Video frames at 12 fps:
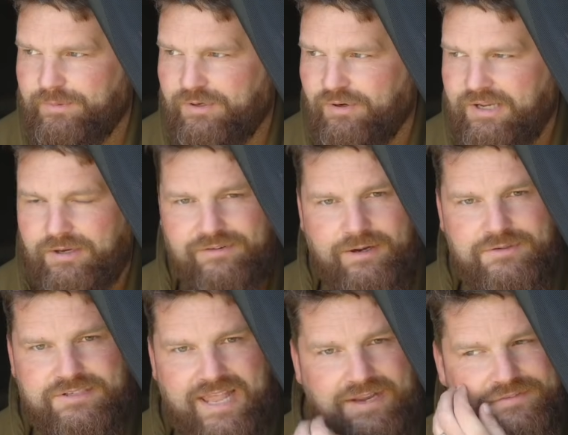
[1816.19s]
We've got a couple of
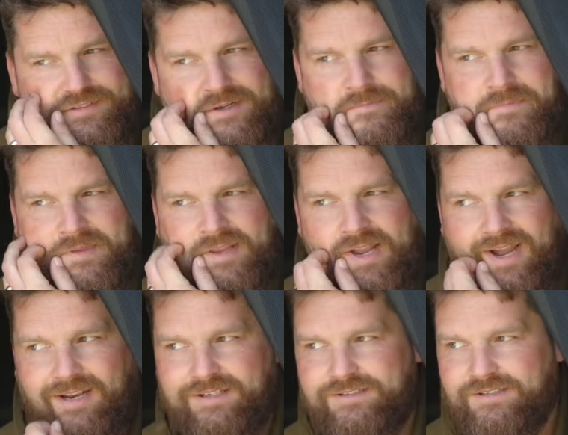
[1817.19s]
hours left,
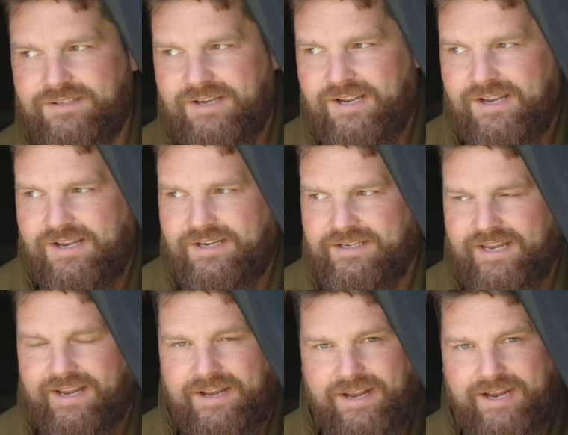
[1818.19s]
and
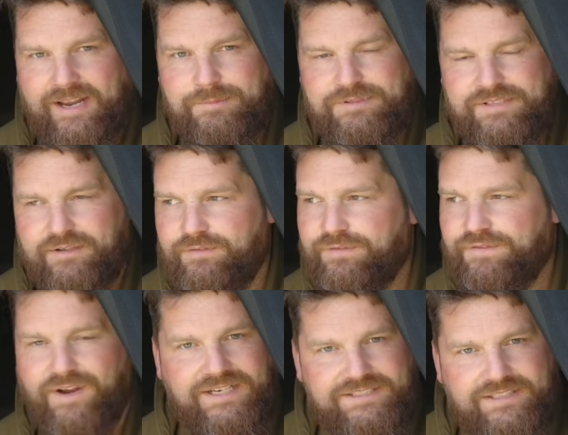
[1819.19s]
yeah, I am still
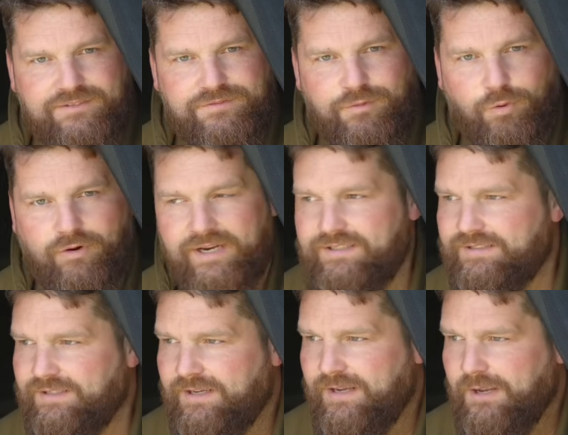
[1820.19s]
fighting for
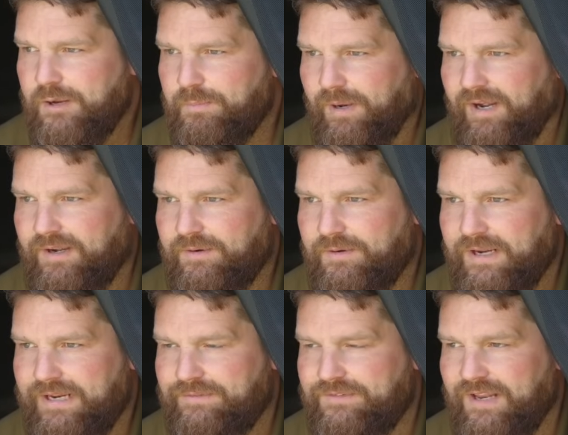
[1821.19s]
it. But
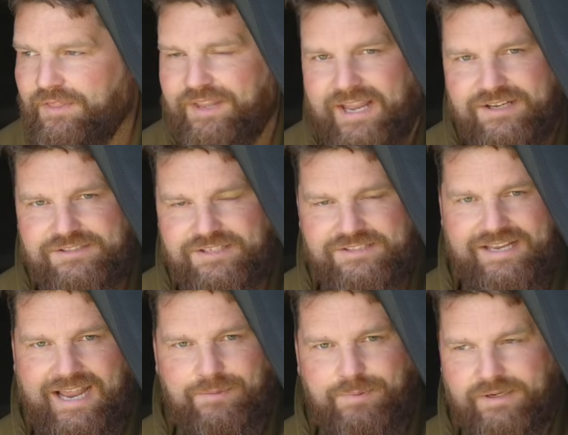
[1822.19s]
if nothing else does
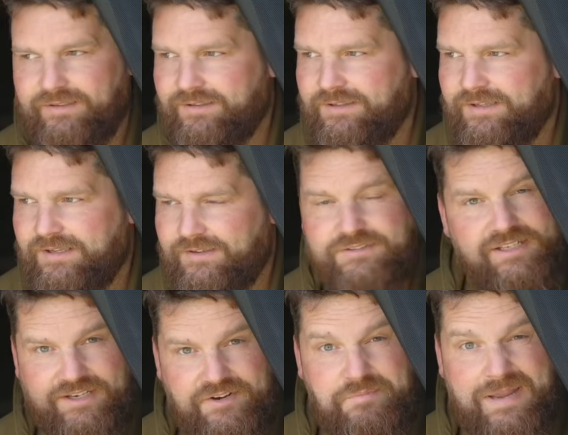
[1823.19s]
happen,
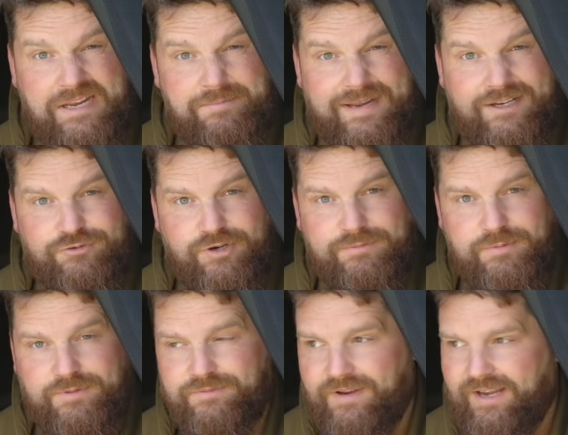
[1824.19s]
still had a mega trip, to
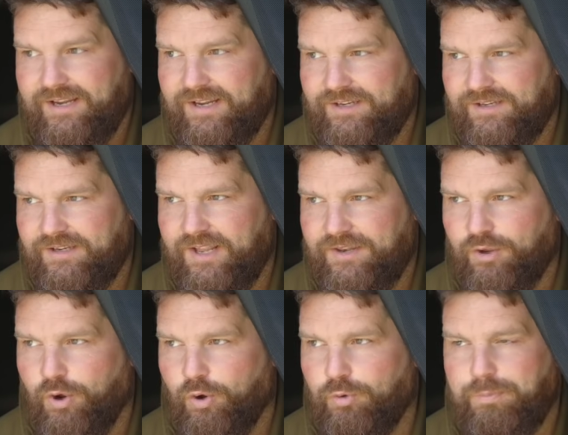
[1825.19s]
be fair. And
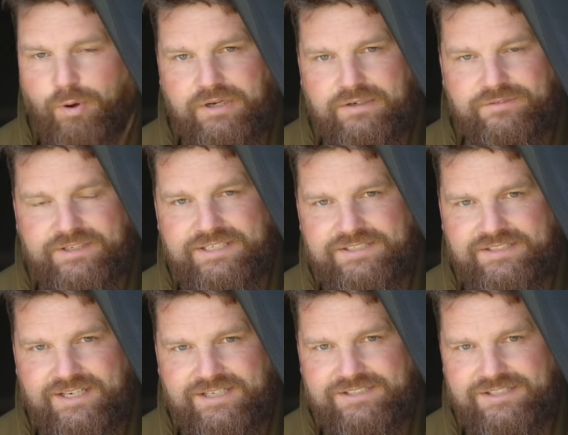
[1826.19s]
the whole point of these
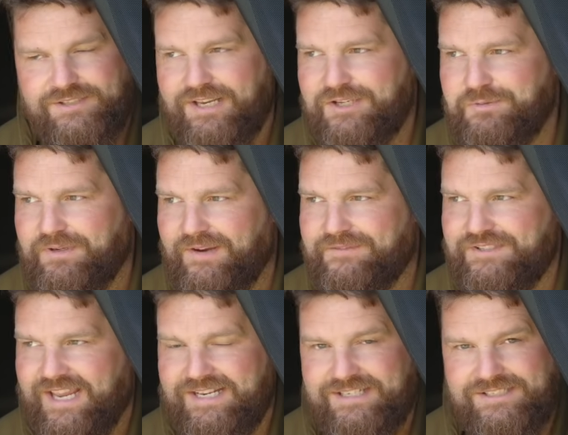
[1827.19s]
things is, as we have
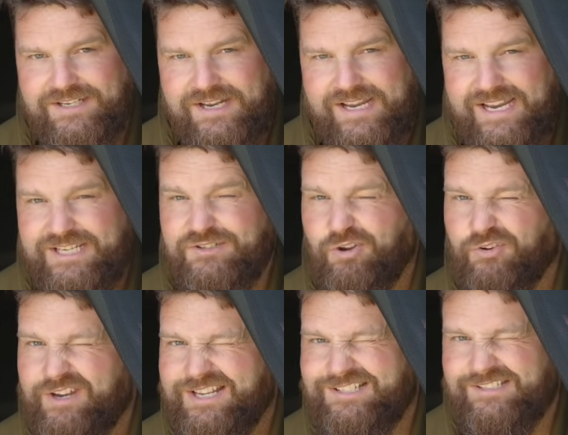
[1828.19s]
said, is it's not
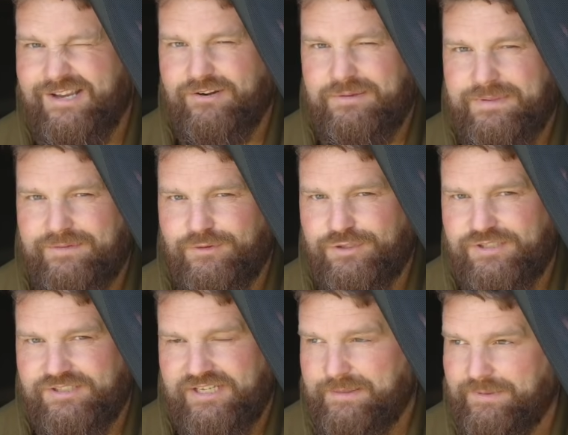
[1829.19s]
necessarily me
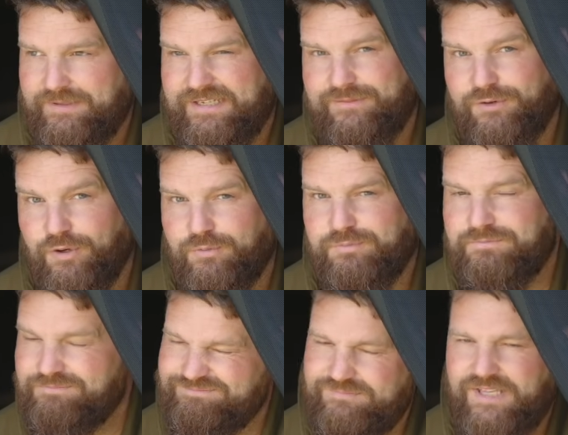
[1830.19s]
versus Simon, even though
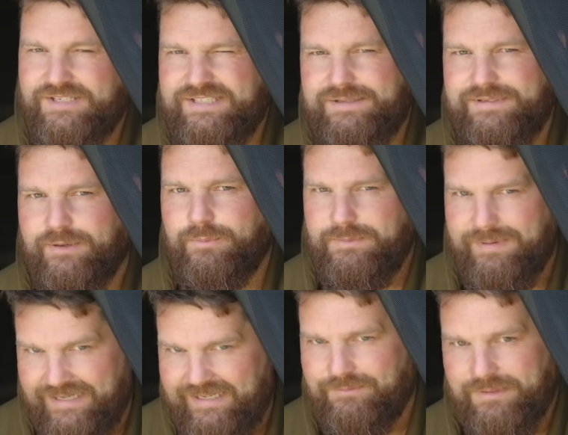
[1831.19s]
deep down we
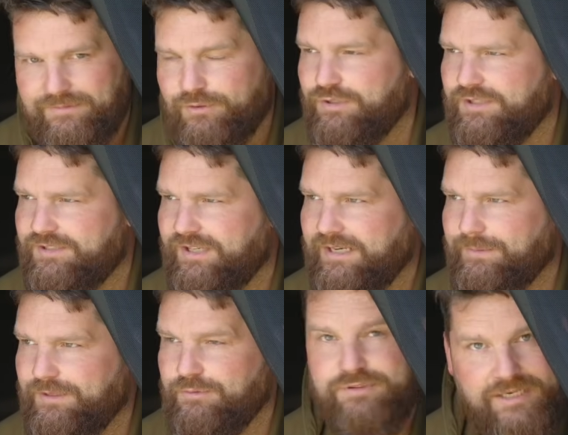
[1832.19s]
make it me versus
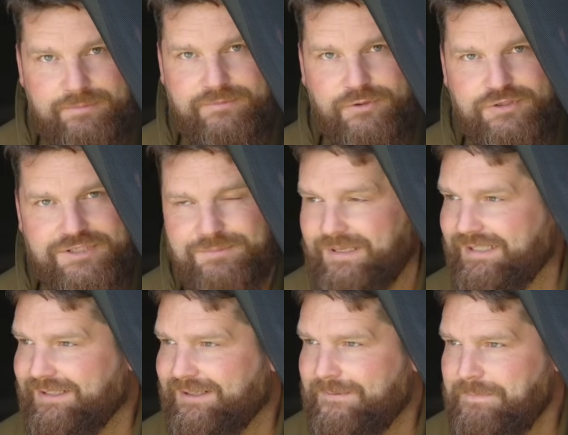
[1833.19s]
Simon, or Simon versus me.